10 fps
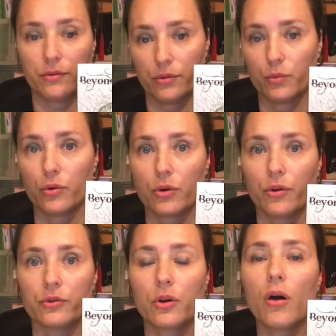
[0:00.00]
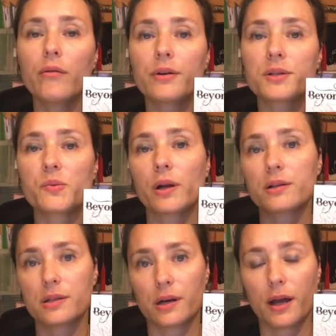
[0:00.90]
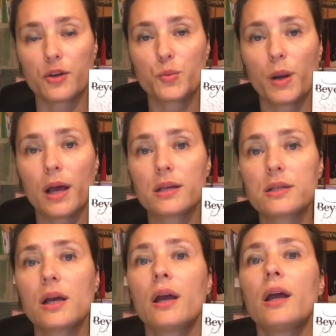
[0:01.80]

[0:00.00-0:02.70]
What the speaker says: the work on the cover as well as their cash prize.